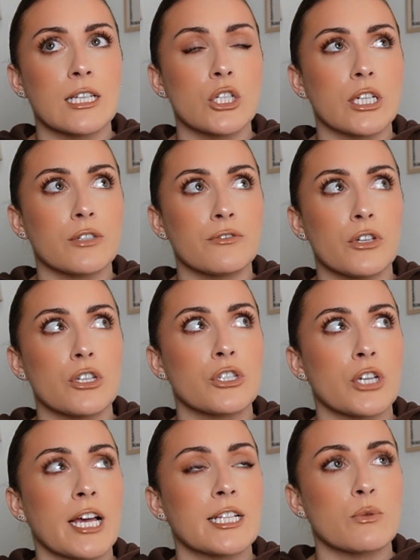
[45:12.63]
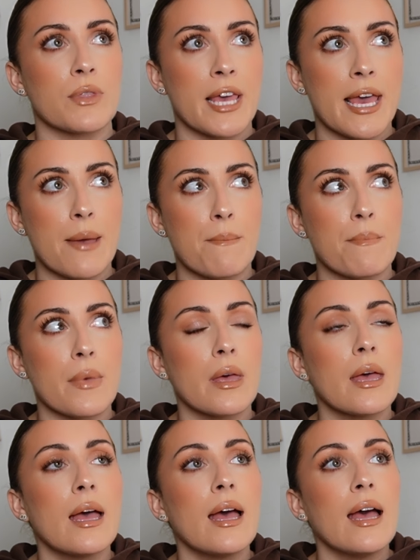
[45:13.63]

I think she had her first child with him.